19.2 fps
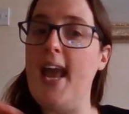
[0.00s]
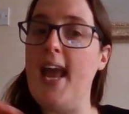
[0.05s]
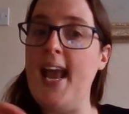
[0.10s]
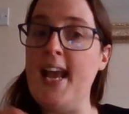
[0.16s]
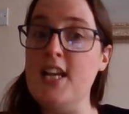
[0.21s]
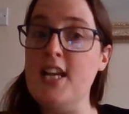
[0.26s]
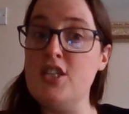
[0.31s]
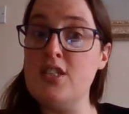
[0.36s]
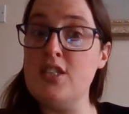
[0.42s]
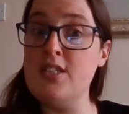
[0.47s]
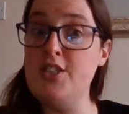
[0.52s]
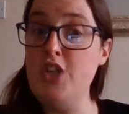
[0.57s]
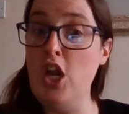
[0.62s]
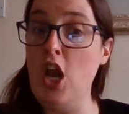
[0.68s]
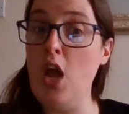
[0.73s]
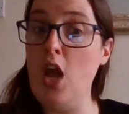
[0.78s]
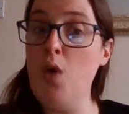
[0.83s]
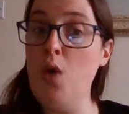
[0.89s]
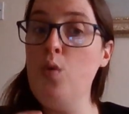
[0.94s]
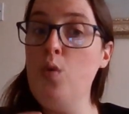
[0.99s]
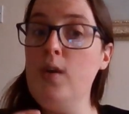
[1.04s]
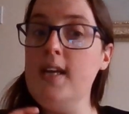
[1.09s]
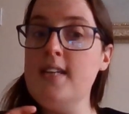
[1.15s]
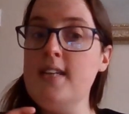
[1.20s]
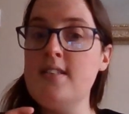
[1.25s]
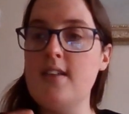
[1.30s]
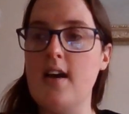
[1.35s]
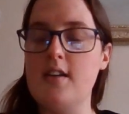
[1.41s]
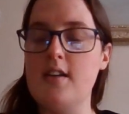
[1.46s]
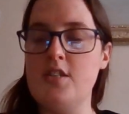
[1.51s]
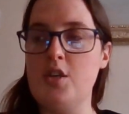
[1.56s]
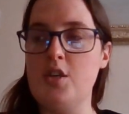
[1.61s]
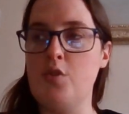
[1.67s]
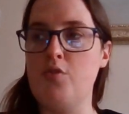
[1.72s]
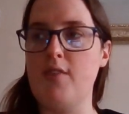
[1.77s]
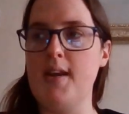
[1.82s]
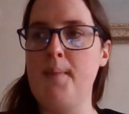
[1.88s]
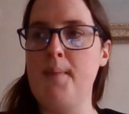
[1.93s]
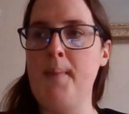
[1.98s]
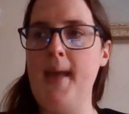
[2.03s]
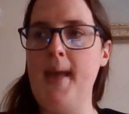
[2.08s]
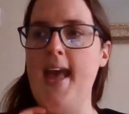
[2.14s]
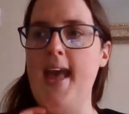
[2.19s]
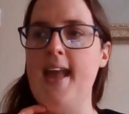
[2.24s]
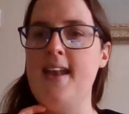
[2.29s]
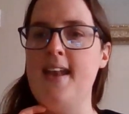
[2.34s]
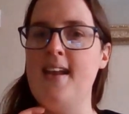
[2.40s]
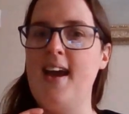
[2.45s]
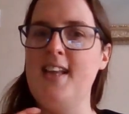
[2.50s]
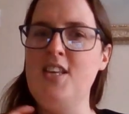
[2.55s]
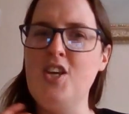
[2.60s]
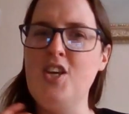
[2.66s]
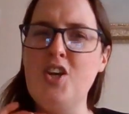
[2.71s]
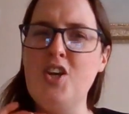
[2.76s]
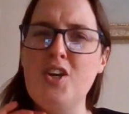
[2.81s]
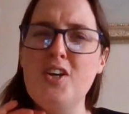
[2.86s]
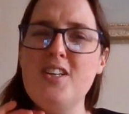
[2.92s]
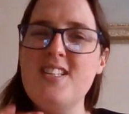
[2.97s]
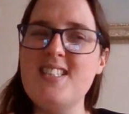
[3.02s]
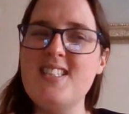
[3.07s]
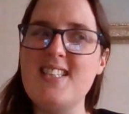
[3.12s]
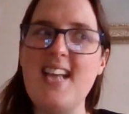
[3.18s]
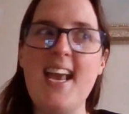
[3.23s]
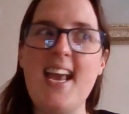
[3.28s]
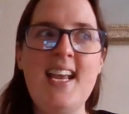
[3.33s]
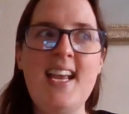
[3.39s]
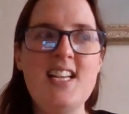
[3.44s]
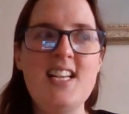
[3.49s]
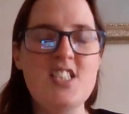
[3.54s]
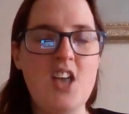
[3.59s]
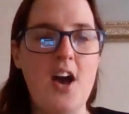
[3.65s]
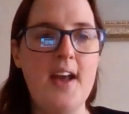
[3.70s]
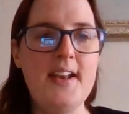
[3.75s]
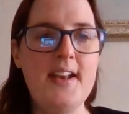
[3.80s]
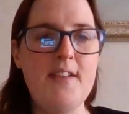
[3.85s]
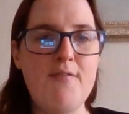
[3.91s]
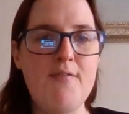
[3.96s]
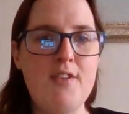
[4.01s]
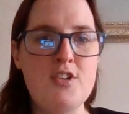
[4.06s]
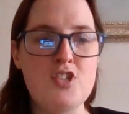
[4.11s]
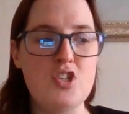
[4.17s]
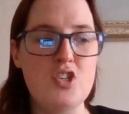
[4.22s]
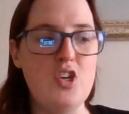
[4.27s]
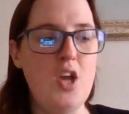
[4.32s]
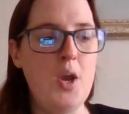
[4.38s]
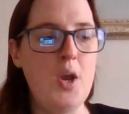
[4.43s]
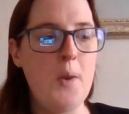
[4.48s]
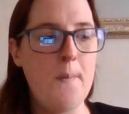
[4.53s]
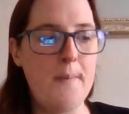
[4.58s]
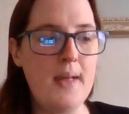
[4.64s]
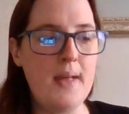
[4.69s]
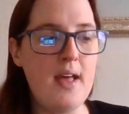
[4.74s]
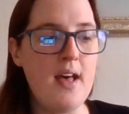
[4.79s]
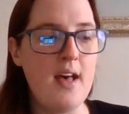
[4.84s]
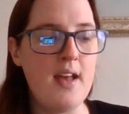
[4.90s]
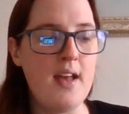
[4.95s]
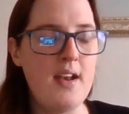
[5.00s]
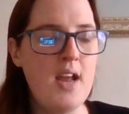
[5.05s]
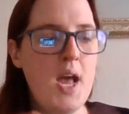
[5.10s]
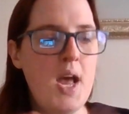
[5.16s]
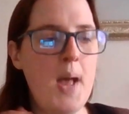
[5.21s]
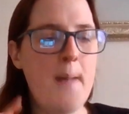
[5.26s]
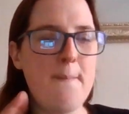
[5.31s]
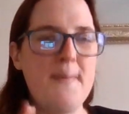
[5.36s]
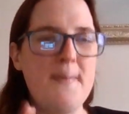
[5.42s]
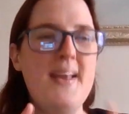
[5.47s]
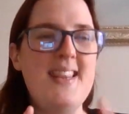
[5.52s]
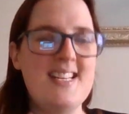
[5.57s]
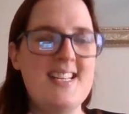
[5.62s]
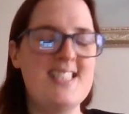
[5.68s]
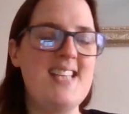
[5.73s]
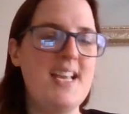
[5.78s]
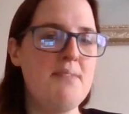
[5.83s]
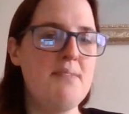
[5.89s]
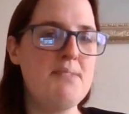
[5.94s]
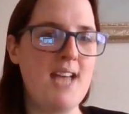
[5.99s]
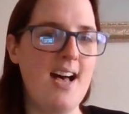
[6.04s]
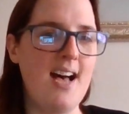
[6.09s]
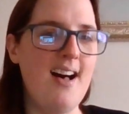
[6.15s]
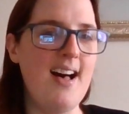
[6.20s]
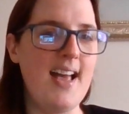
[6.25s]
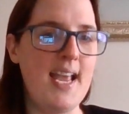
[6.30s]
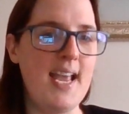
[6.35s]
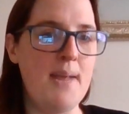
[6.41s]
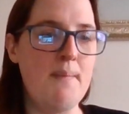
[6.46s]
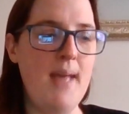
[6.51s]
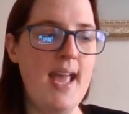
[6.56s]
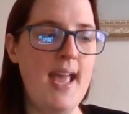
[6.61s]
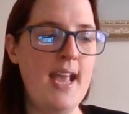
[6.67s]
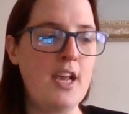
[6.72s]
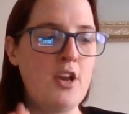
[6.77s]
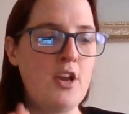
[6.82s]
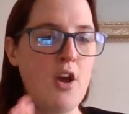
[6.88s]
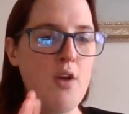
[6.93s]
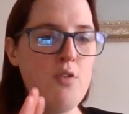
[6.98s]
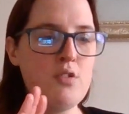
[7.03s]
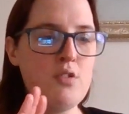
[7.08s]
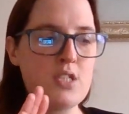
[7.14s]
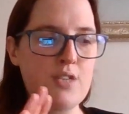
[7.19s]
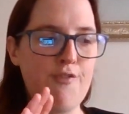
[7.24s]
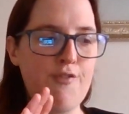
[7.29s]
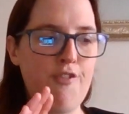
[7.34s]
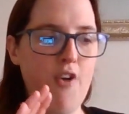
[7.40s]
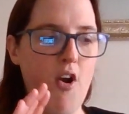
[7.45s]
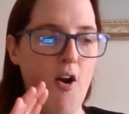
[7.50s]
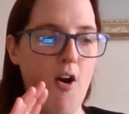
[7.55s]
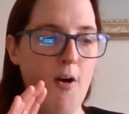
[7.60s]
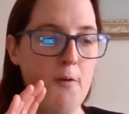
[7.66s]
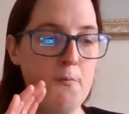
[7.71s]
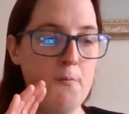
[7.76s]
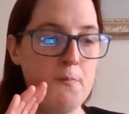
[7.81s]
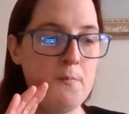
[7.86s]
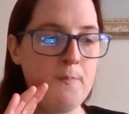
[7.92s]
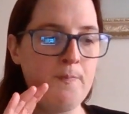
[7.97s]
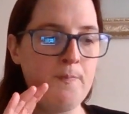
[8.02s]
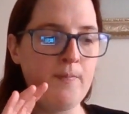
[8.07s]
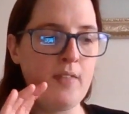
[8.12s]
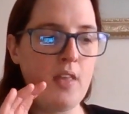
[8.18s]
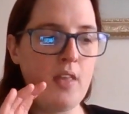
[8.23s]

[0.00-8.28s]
it slowly starts to creep in. And you could say it's kind of a slow burn. But at the same time, it goes from